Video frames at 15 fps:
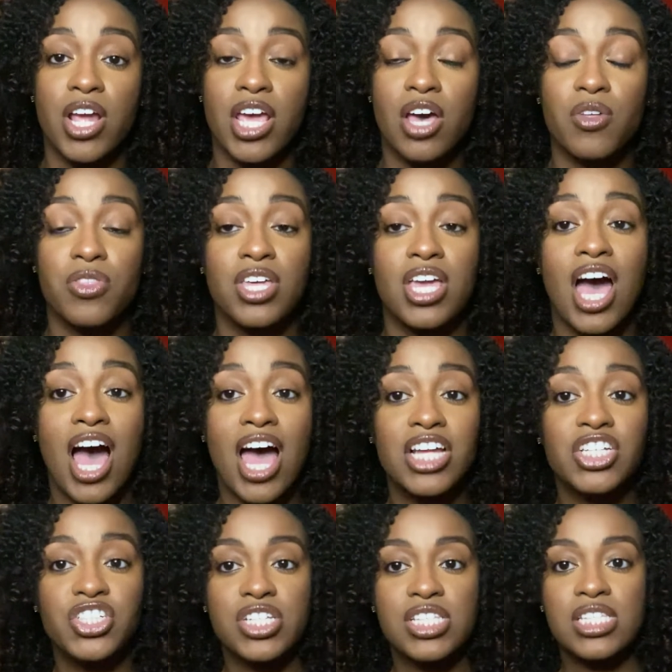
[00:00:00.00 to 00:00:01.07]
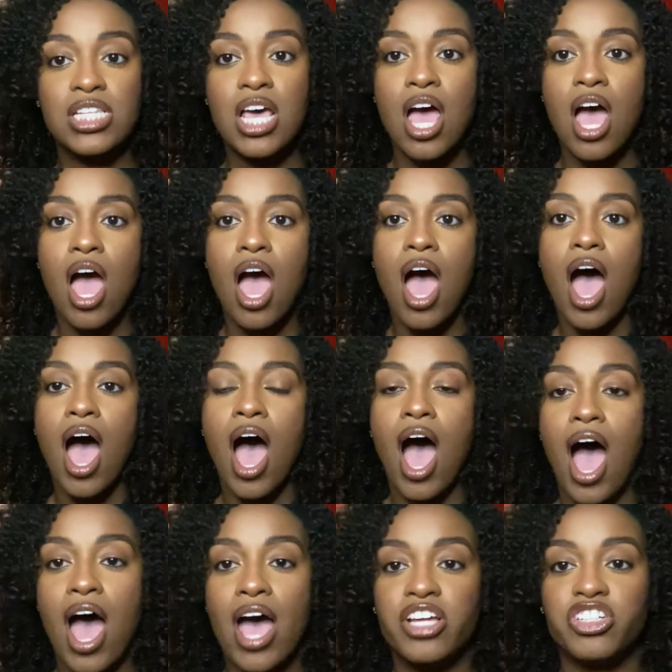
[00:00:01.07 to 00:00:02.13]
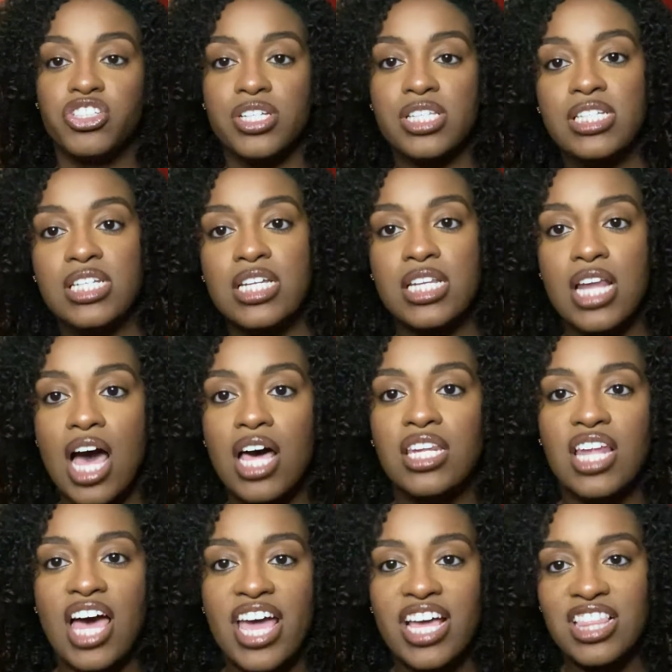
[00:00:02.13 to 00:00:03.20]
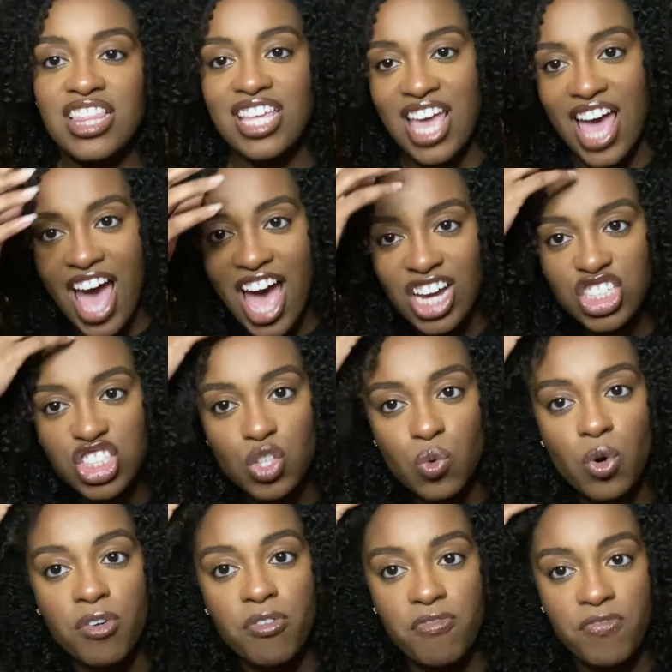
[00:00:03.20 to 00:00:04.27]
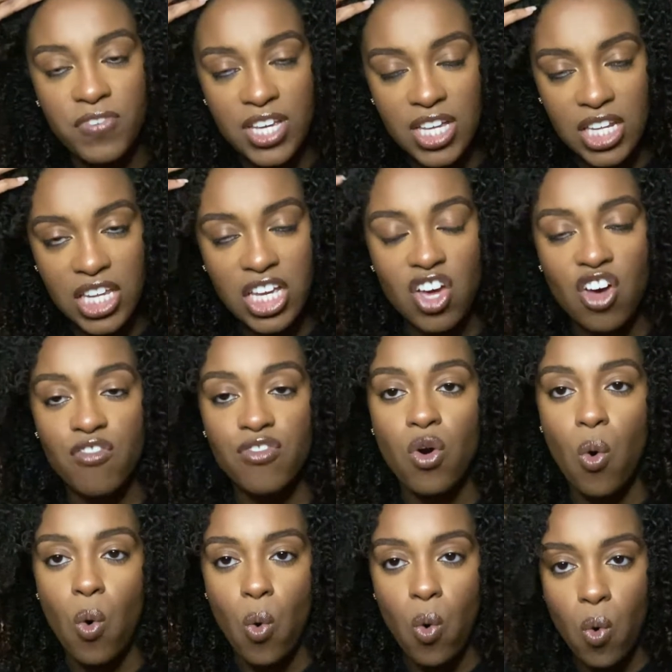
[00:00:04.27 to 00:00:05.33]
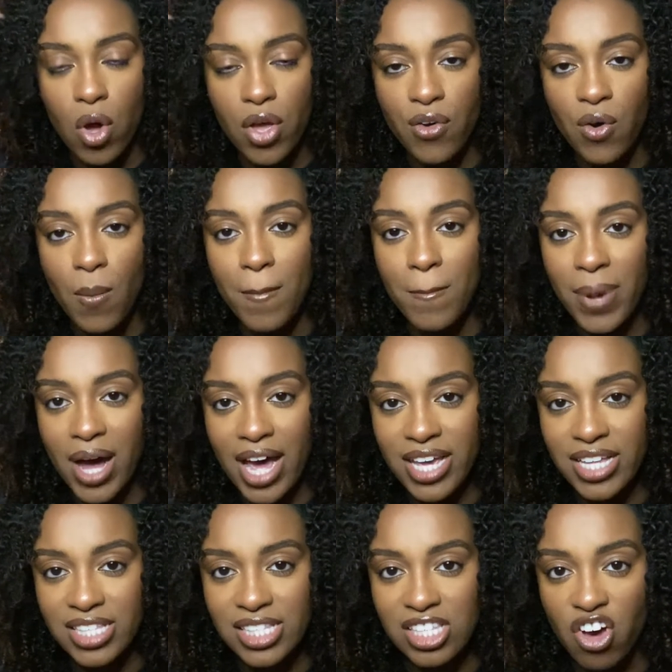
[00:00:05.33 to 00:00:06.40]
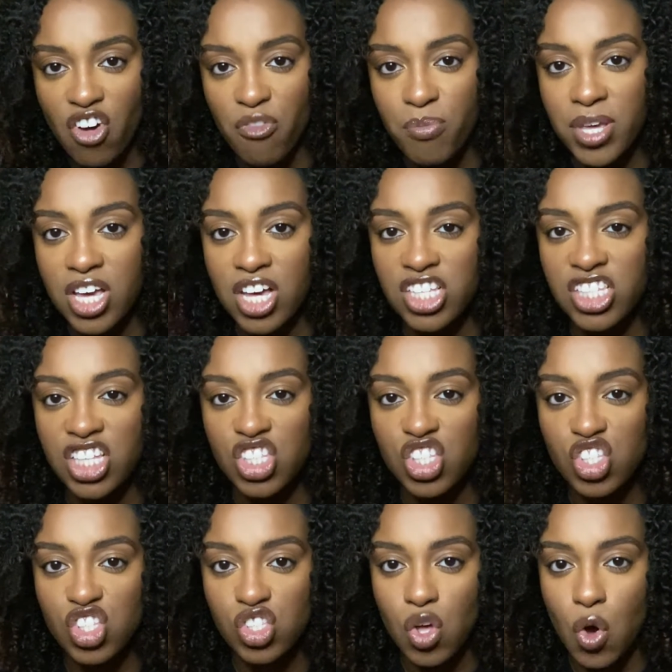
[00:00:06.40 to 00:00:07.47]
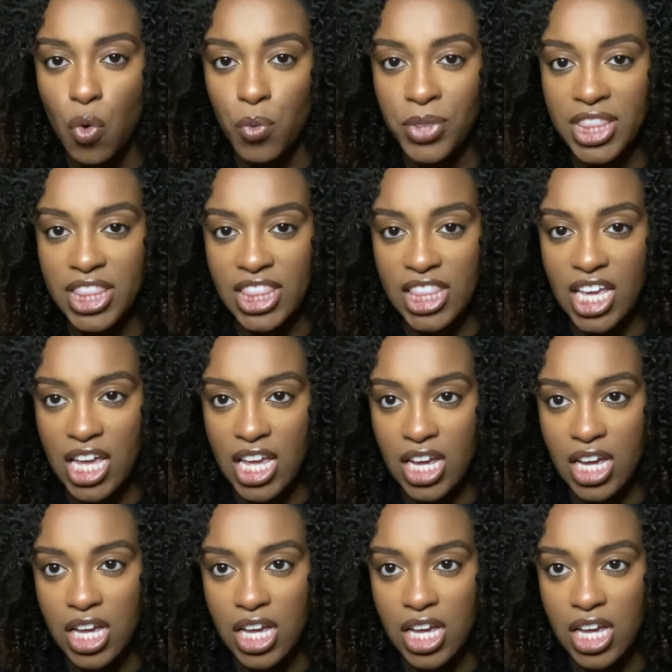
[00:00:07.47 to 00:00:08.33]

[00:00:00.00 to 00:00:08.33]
healthy. I just did not like the actual feeling of the oil by itself because it's so thick.